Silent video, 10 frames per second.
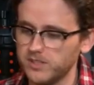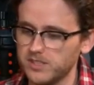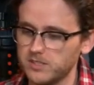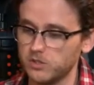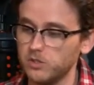
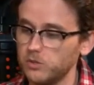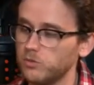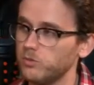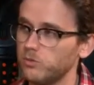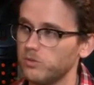things that
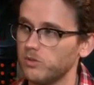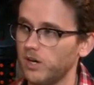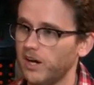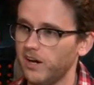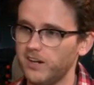you
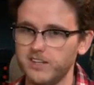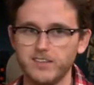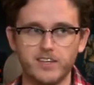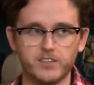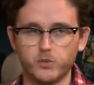are
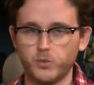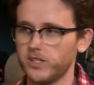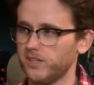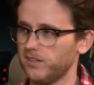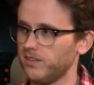in there
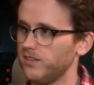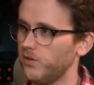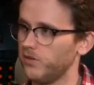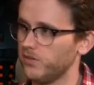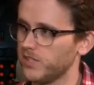tweaking,
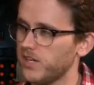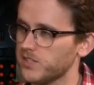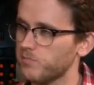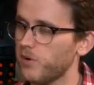the nuts and